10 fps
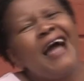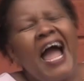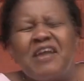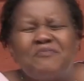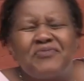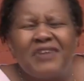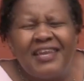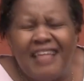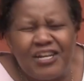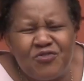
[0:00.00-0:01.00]
I
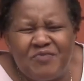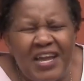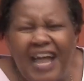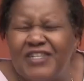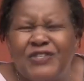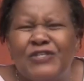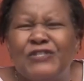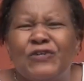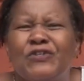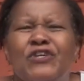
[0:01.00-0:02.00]
pray that you make a
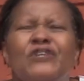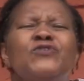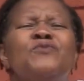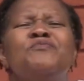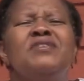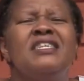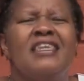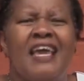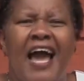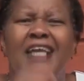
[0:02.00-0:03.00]
decision to be
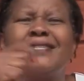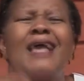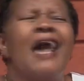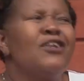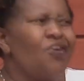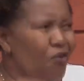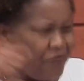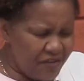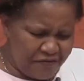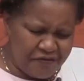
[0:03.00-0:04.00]
a son
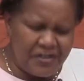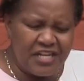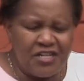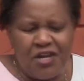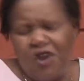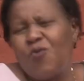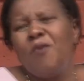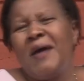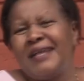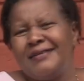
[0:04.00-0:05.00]
of the freed
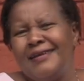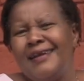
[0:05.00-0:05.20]
woman.